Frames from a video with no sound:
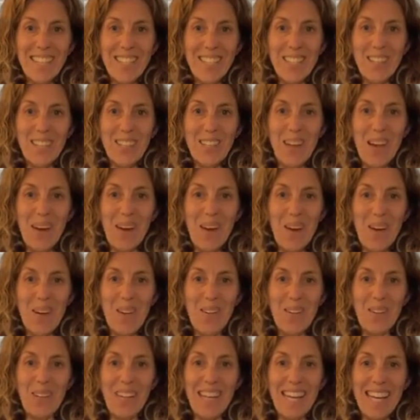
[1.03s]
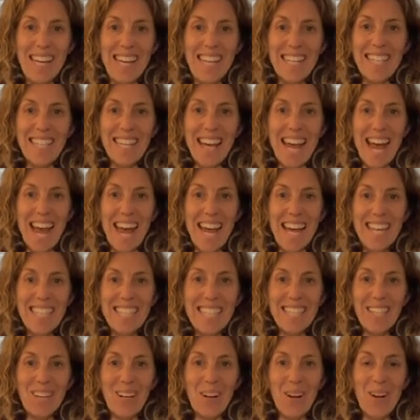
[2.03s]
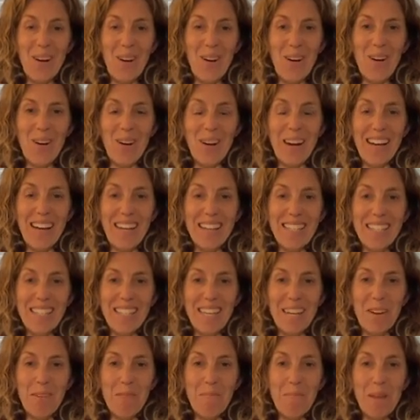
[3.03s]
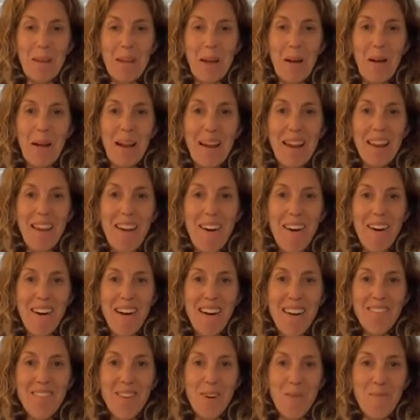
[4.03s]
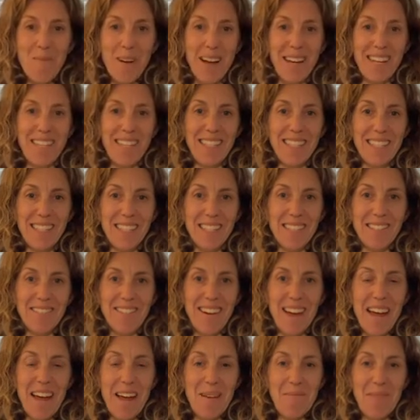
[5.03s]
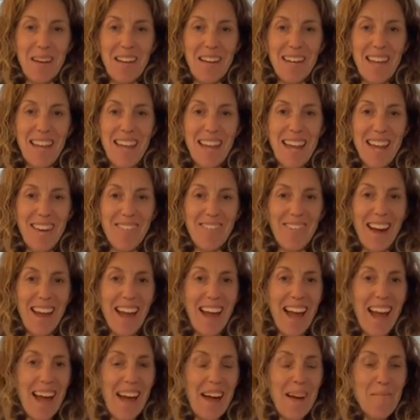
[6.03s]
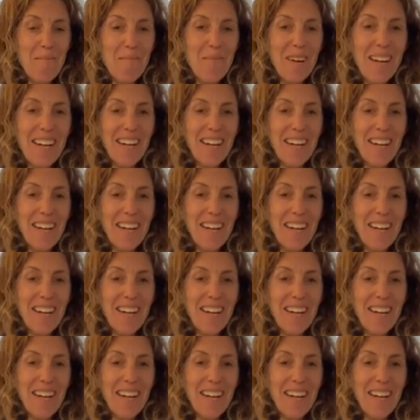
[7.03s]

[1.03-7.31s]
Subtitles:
So it's 8 o'clock, said I'll be going live on my Instagram, and here I am.